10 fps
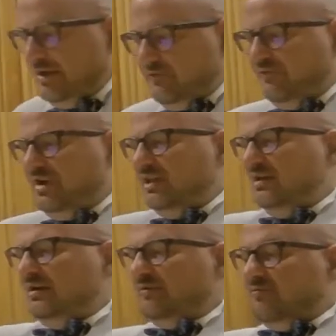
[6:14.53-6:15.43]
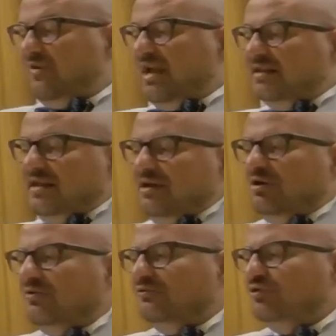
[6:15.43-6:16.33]
Well, the idea
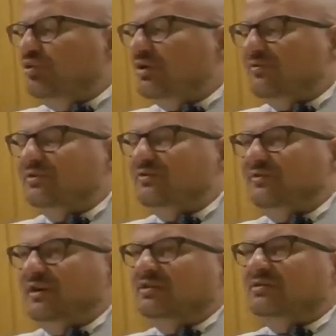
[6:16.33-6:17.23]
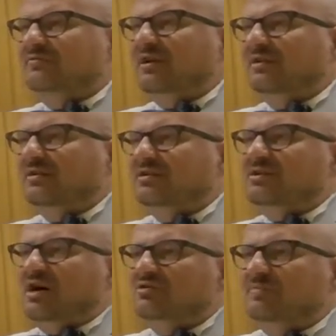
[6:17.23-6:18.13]
of doing these things, it
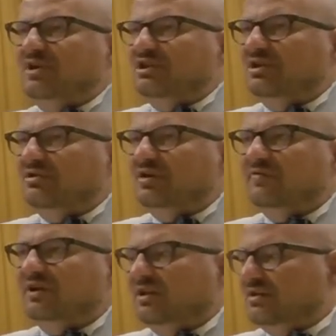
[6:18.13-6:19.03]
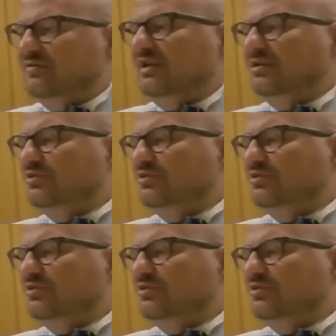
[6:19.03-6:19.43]
sounds pretty trivial as well.